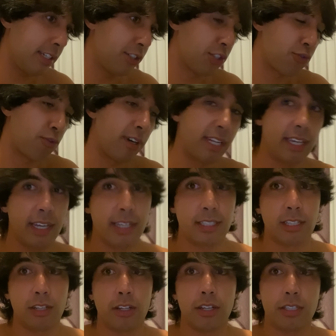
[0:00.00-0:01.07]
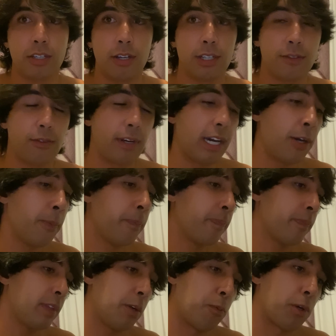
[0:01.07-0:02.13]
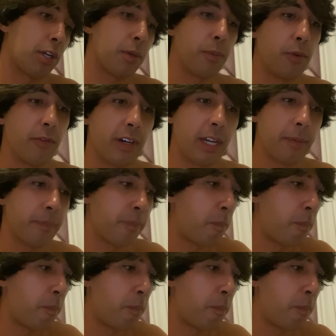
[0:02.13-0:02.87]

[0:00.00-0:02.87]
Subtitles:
just writing it as a lost cause for now, and we're gonna move on.